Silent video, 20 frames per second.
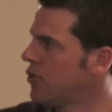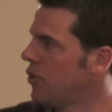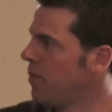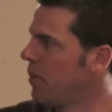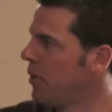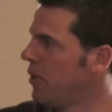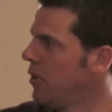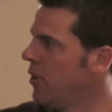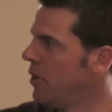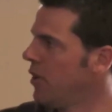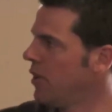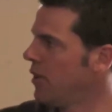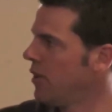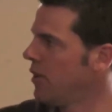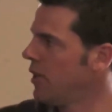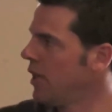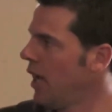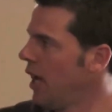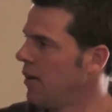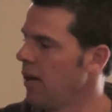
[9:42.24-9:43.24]
stripper
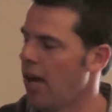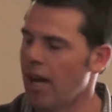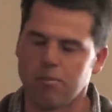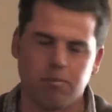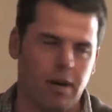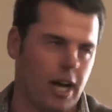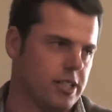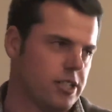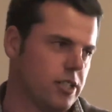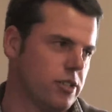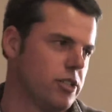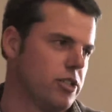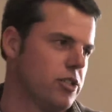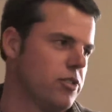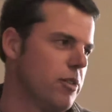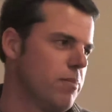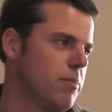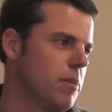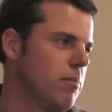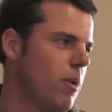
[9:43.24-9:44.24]
unit and basically
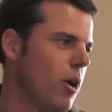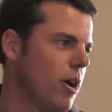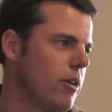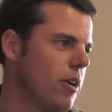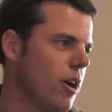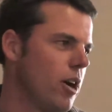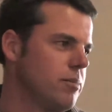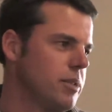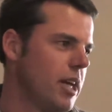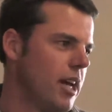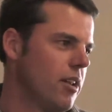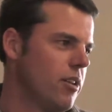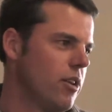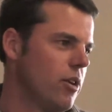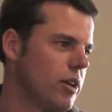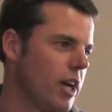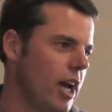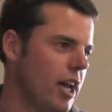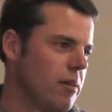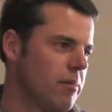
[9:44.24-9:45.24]
strip the microbes out of the
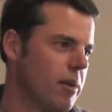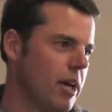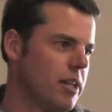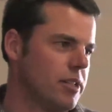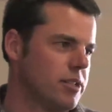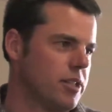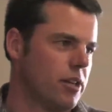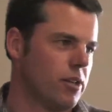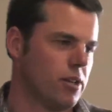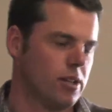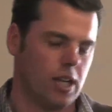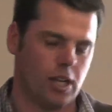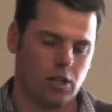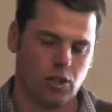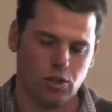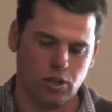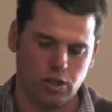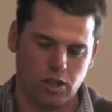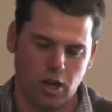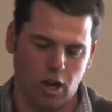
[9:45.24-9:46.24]
organic matter. So a
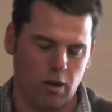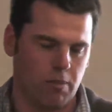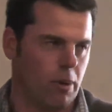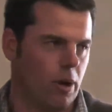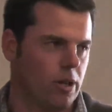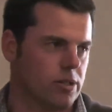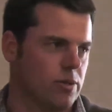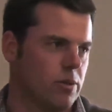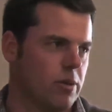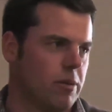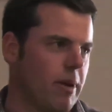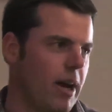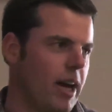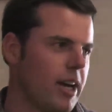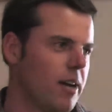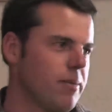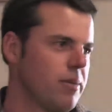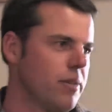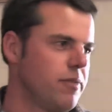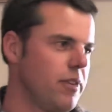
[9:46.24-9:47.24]
good compost will be
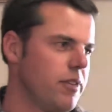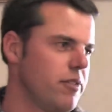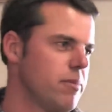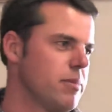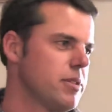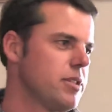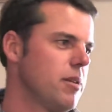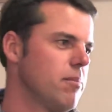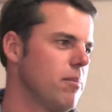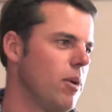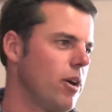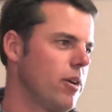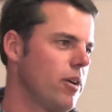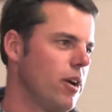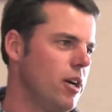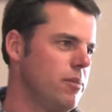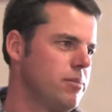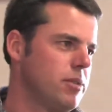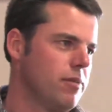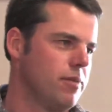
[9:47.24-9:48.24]
made up of 50%
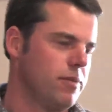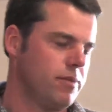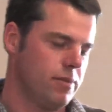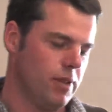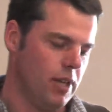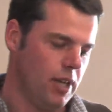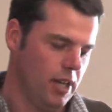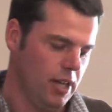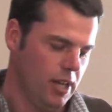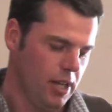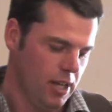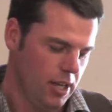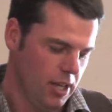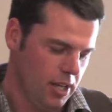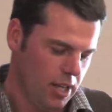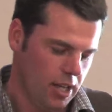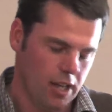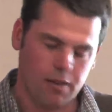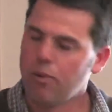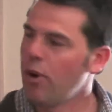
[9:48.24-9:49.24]
microbes.
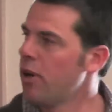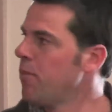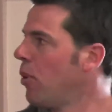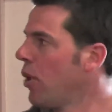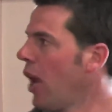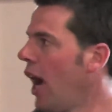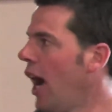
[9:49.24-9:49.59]
If we put